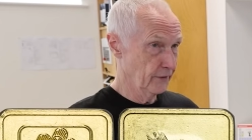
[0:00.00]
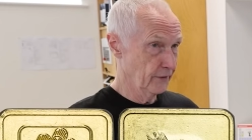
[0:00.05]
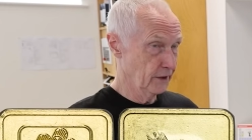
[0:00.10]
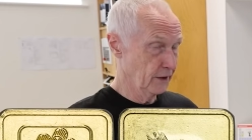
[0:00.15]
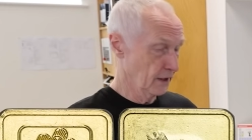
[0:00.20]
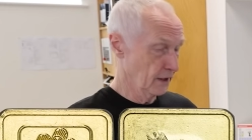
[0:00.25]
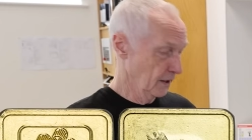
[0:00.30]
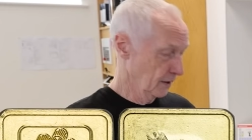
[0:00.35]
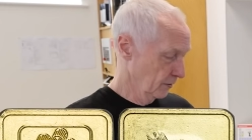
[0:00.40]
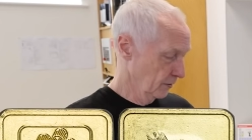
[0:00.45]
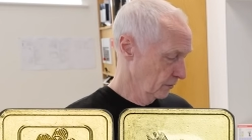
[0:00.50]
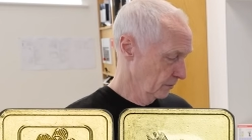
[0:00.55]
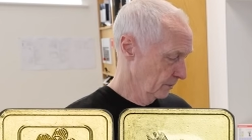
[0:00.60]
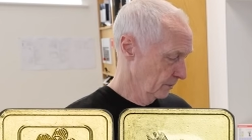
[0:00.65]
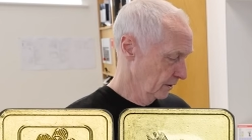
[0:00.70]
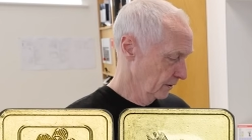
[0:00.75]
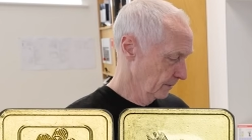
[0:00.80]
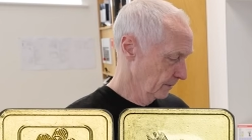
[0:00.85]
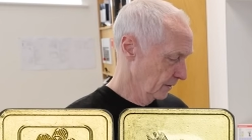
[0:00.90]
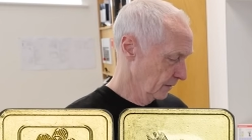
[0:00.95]
I think it ends up
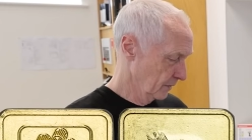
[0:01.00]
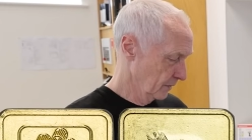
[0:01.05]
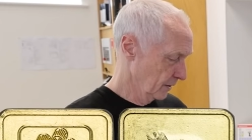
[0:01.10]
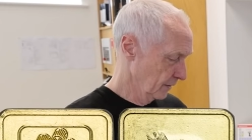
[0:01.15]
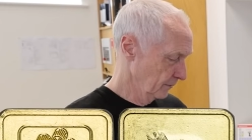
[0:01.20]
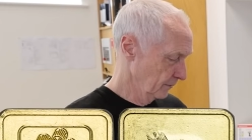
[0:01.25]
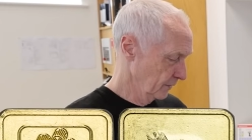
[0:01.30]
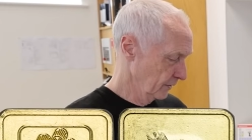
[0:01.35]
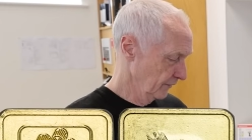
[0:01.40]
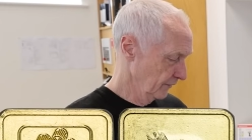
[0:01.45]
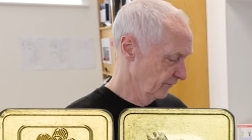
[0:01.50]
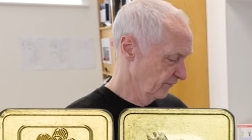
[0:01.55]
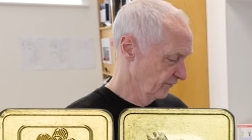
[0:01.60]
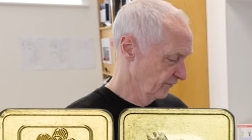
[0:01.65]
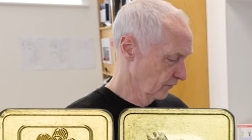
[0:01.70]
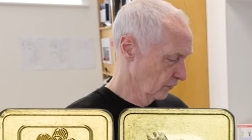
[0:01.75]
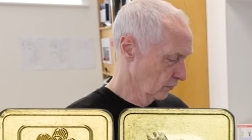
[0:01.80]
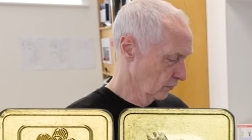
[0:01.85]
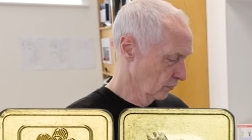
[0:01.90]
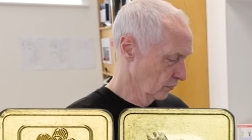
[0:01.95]
being about
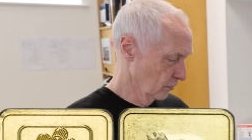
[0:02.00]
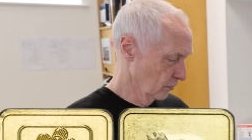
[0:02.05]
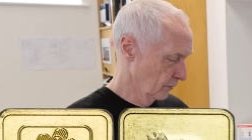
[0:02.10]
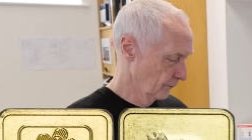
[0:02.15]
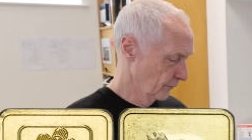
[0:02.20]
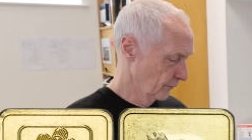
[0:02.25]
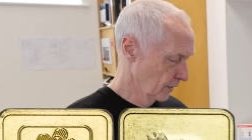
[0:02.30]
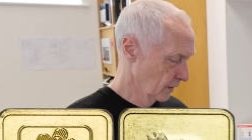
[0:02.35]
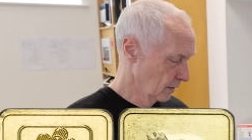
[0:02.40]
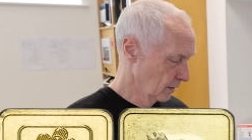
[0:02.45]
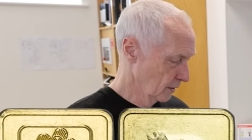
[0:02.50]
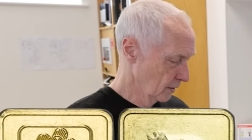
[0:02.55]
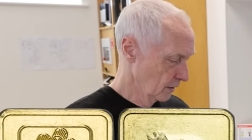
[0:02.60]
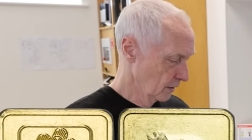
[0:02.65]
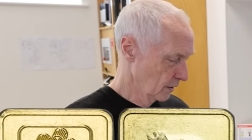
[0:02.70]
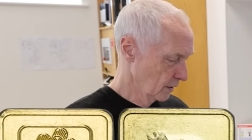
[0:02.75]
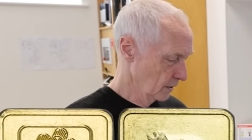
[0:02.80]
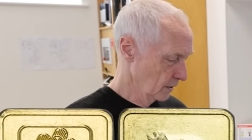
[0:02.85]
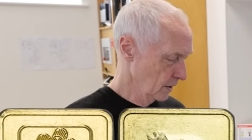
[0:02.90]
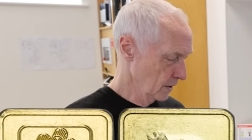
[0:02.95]
74.
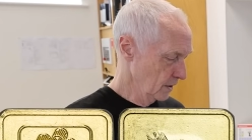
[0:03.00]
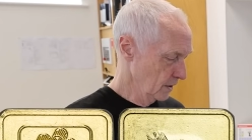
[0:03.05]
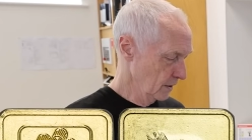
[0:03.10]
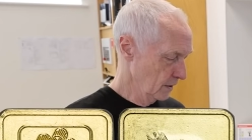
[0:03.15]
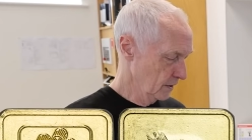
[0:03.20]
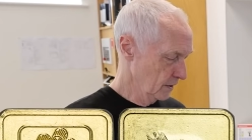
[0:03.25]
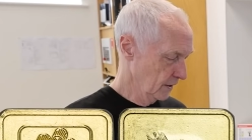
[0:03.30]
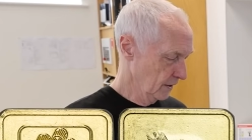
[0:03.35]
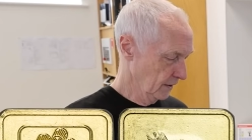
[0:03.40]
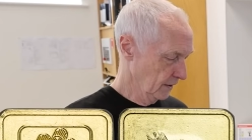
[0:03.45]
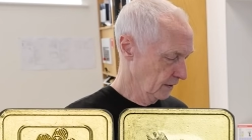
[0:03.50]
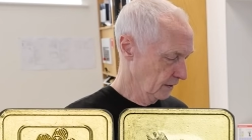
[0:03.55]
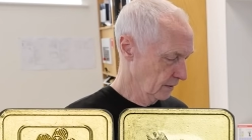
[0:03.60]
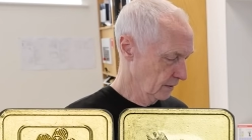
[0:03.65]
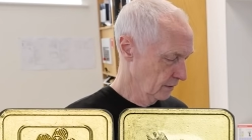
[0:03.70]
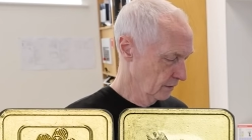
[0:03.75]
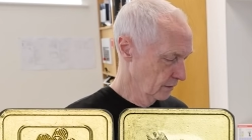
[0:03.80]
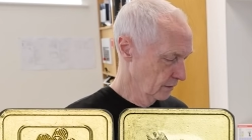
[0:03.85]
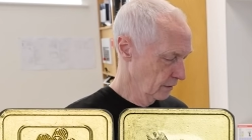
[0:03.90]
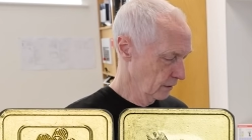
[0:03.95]
Then
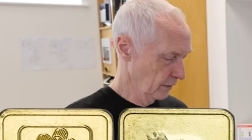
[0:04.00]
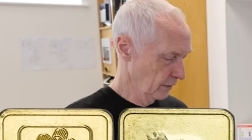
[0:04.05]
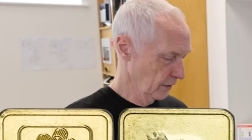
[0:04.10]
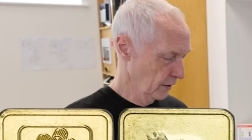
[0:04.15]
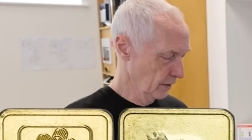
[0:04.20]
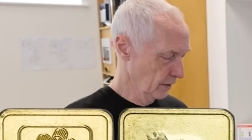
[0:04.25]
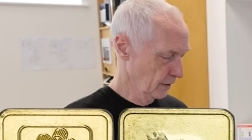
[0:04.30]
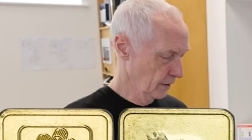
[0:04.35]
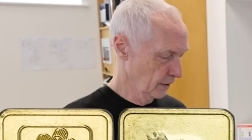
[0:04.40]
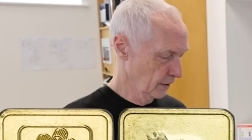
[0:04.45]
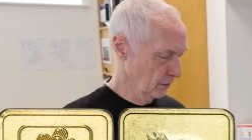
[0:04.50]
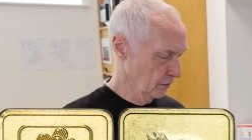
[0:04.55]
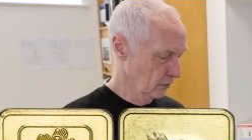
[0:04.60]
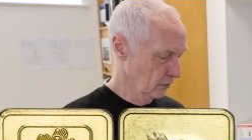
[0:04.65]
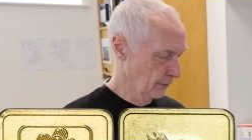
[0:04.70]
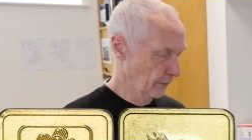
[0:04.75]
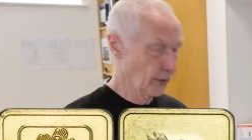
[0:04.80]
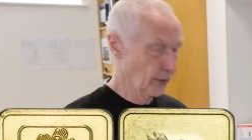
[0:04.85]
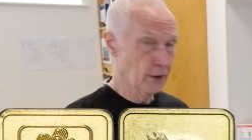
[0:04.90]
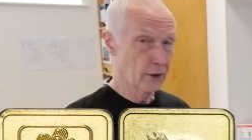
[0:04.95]
zinc, and then
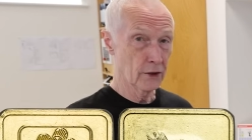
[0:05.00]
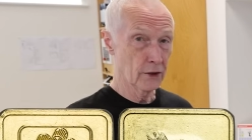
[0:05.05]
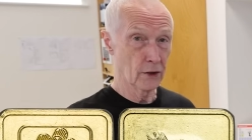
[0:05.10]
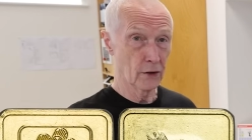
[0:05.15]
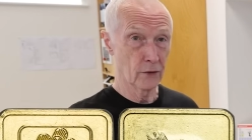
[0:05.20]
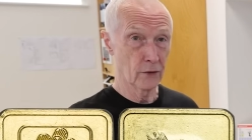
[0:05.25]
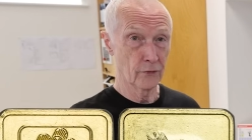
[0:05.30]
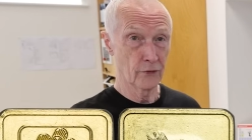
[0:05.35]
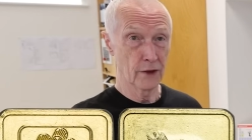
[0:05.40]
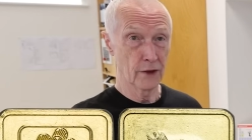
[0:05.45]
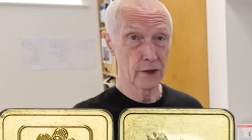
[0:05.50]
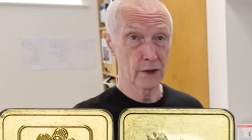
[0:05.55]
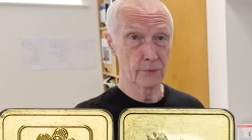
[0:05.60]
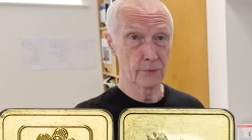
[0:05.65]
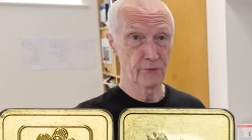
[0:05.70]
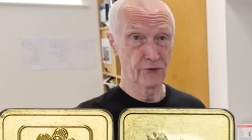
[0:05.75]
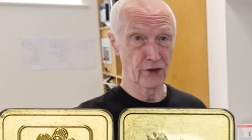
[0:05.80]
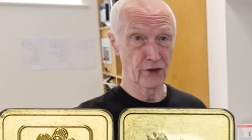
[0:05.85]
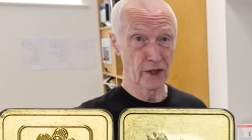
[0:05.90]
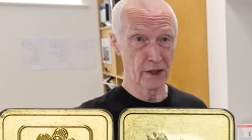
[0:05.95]
nickel. So these
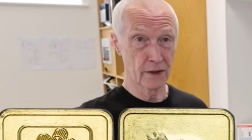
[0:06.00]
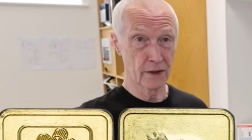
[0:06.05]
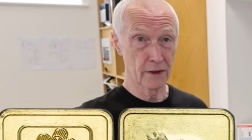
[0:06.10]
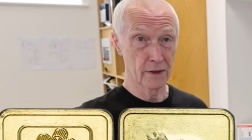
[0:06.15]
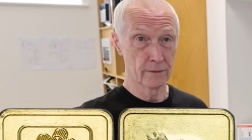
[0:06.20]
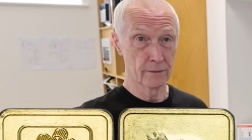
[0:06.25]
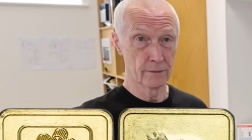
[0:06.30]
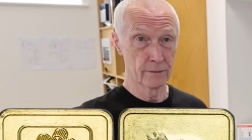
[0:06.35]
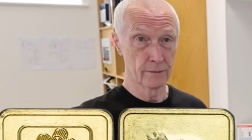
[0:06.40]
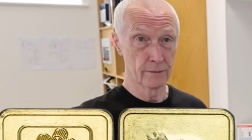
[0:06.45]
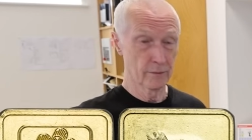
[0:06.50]
are brass.